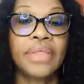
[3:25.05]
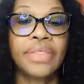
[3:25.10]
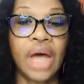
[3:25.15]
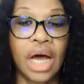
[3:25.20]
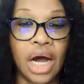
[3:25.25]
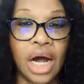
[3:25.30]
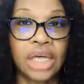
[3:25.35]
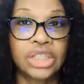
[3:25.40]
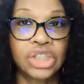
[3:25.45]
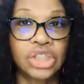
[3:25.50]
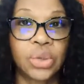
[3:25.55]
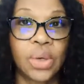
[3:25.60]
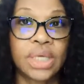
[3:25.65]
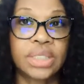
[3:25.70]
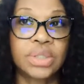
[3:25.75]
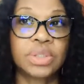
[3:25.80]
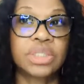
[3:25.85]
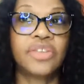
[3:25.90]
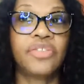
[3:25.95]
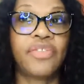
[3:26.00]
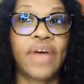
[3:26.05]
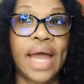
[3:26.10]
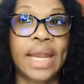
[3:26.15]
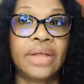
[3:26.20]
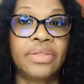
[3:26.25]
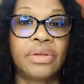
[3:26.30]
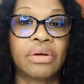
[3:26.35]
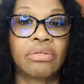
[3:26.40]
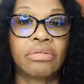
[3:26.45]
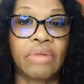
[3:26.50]
The hard choice was
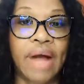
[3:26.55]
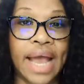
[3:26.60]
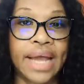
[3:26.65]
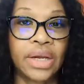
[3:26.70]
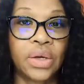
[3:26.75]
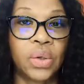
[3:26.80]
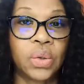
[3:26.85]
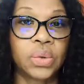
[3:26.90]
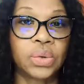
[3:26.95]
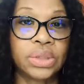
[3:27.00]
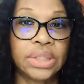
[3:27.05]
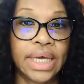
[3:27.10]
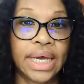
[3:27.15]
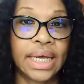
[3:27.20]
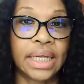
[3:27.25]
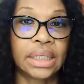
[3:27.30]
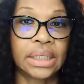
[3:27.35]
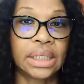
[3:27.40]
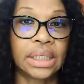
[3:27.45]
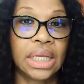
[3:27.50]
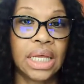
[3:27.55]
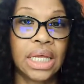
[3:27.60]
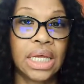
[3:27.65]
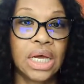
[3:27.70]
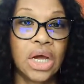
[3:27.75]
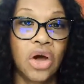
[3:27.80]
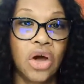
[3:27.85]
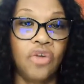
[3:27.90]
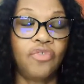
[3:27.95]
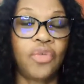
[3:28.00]
finding the right hotel
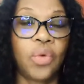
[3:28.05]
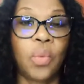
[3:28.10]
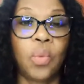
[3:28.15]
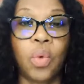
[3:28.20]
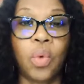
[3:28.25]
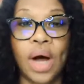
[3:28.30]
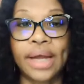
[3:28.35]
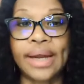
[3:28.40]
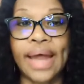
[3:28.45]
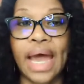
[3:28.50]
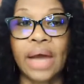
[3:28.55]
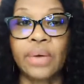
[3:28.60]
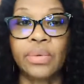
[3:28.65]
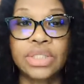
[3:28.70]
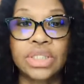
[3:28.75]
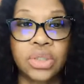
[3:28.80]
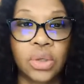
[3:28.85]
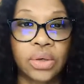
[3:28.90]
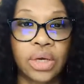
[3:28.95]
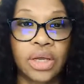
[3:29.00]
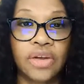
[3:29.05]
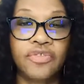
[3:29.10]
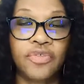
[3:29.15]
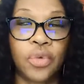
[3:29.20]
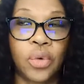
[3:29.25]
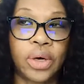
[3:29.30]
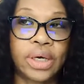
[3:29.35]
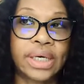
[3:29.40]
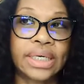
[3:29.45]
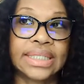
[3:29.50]
for what I was looking
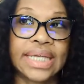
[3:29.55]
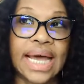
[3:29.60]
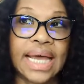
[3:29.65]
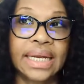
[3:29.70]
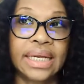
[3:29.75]
for, because